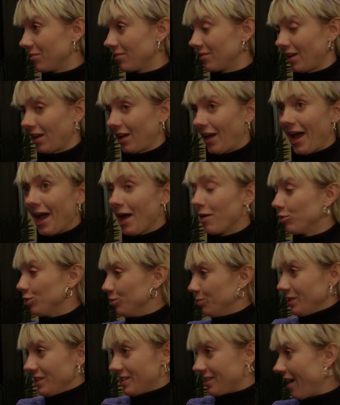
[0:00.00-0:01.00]
Like, I would
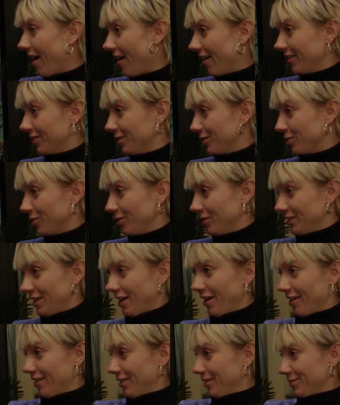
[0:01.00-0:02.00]
be scared, you know, in
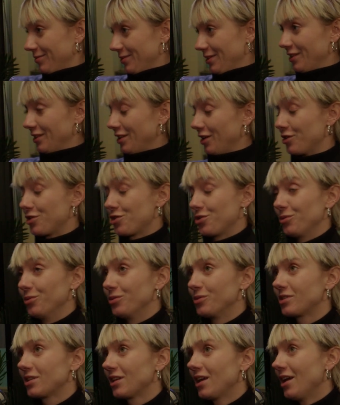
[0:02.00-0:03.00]
their
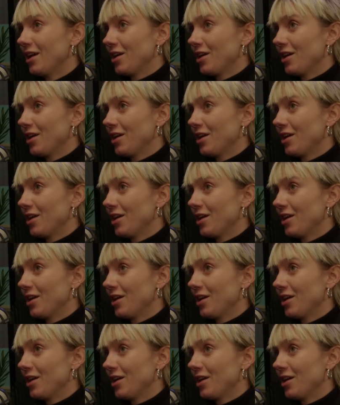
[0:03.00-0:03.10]
shoes.